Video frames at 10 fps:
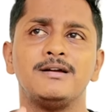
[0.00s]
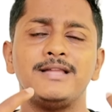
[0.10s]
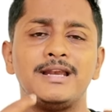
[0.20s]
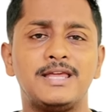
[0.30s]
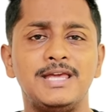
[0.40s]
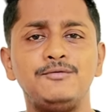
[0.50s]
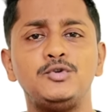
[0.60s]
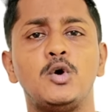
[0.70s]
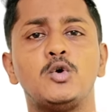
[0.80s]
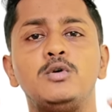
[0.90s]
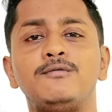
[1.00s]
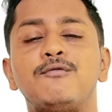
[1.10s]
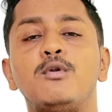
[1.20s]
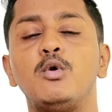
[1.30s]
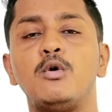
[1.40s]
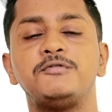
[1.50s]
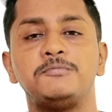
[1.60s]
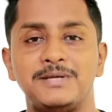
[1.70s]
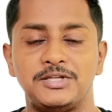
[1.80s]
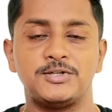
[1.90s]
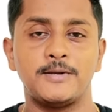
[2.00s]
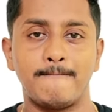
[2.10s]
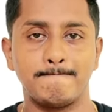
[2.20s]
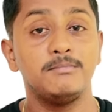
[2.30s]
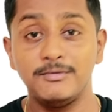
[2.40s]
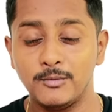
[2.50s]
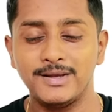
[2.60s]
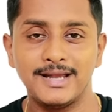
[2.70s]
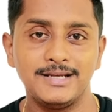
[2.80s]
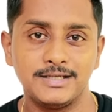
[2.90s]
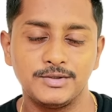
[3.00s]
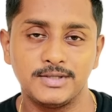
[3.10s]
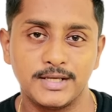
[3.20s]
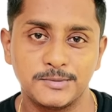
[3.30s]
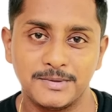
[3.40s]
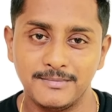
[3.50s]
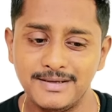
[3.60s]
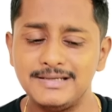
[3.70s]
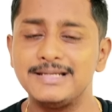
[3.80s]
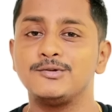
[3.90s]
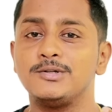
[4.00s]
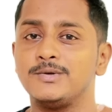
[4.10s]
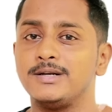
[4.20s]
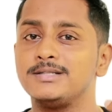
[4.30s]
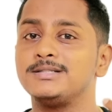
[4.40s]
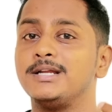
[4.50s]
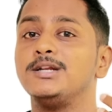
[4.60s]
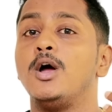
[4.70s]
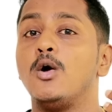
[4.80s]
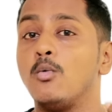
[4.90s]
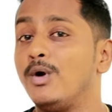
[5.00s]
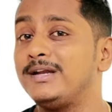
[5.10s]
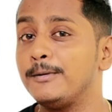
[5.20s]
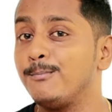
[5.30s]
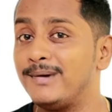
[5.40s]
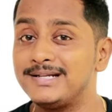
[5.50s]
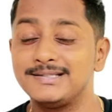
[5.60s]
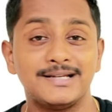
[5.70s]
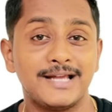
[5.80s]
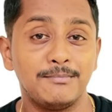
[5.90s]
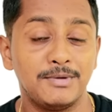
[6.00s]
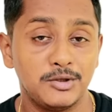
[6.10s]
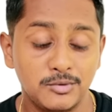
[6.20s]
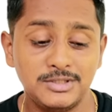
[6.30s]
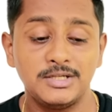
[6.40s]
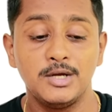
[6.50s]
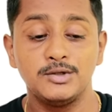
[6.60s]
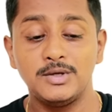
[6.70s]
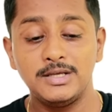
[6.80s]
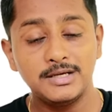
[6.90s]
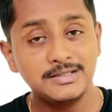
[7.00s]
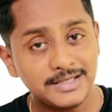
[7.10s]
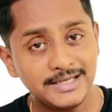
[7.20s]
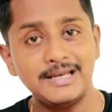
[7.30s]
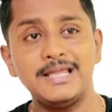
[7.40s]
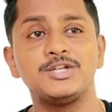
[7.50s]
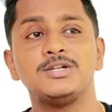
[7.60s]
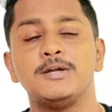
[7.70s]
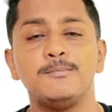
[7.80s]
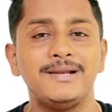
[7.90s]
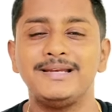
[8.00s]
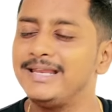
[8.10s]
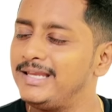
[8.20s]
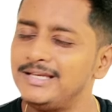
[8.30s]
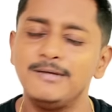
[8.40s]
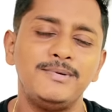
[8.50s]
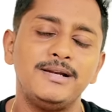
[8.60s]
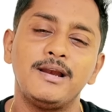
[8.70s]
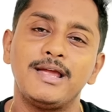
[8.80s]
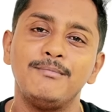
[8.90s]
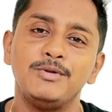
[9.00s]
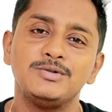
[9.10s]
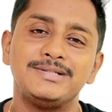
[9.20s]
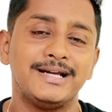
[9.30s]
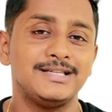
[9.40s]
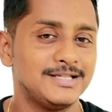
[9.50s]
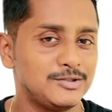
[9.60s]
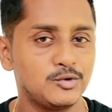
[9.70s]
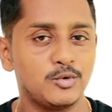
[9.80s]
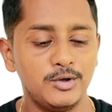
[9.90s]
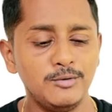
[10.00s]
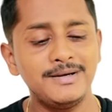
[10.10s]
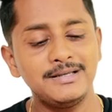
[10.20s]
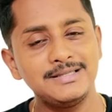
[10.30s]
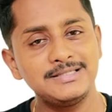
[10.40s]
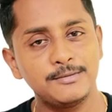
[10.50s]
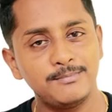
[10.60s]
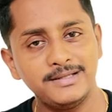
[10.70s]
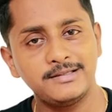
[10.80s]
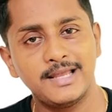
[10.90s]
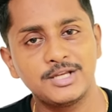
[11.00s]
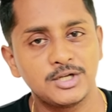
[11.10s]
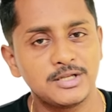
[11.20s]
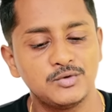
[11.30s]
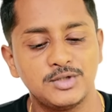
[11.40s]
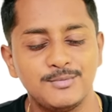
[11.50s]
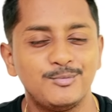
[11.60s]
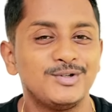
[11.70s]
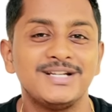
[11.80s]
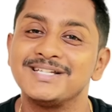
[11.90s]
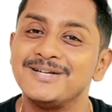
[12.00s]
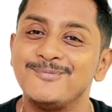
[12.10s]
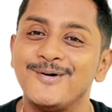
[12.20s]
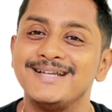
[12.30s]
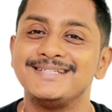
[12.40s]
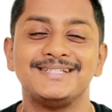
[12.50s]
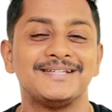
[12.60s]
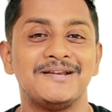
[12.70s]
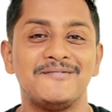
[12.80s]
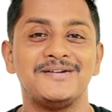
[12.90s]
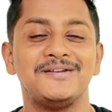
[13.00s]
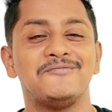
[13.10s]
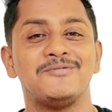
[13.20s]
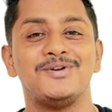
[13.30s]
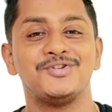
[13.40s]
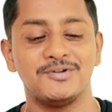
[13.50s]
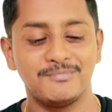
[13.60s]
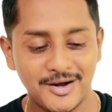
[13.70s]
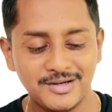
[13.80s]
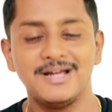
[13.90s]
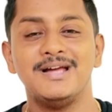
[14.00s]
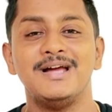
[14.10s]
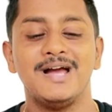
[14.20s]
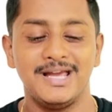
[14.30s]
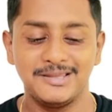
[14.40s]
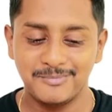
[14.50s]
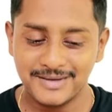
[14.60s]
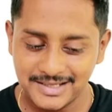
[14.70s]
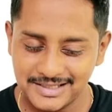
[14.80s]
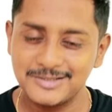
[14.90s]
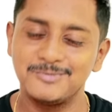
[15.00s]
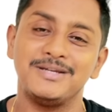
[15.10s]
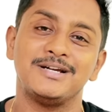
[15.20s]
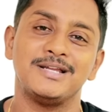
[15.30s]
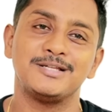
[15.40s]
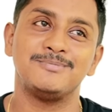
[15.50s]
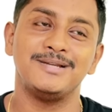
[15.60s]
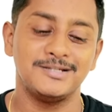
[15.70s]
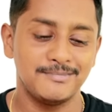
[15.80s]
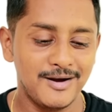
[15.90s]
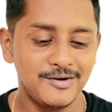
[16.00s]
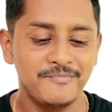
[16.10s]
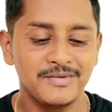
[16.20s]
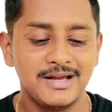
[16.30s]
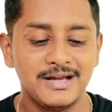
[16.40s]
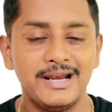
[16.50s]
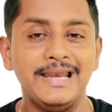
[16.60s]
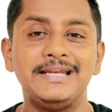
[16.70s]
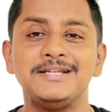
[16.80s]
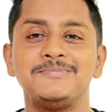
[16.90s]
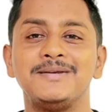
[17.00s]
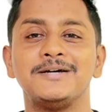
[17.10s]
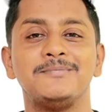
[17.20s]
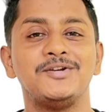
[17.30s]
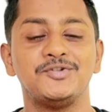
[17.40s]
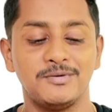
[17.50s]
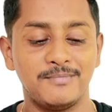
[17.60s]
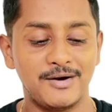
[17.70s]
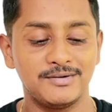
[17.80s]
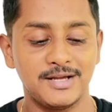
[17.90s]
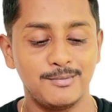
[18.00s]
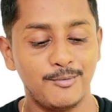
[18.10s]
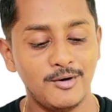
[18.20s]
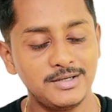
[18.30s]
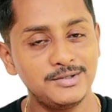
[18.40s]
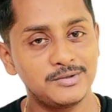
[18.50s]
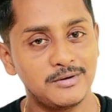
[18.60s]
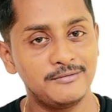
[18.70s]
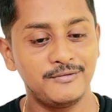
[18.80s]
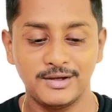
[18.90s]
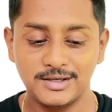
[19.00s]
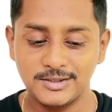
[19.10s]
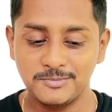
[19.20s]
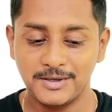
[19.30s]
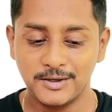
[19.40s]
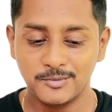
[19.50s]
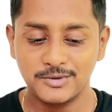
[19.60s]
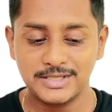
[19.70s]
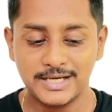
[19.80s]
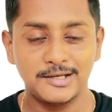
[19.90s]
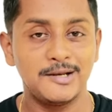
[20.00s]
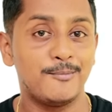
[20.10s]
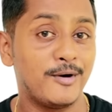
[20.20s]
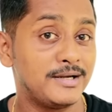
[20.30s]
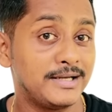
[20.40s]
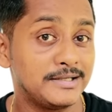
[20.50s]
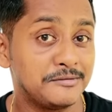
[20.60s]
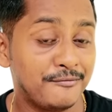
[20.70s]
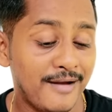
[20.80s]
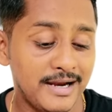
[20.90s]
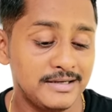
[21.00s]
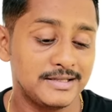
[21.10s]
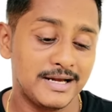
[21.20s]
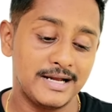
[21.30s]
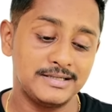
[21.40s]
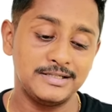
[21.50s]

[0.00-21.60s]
that gives you a good flow of speech. Before we get into the experiment, let's also understand what templates that can be used. So here the written lecture template, any template that can be used like I just told you, but this template, the lecture gives the important key points and the relevant information about. In the beginning, the speaker explained about. Later speaker mentioned about the importance of, here the speaker was ideally pointing at the fact that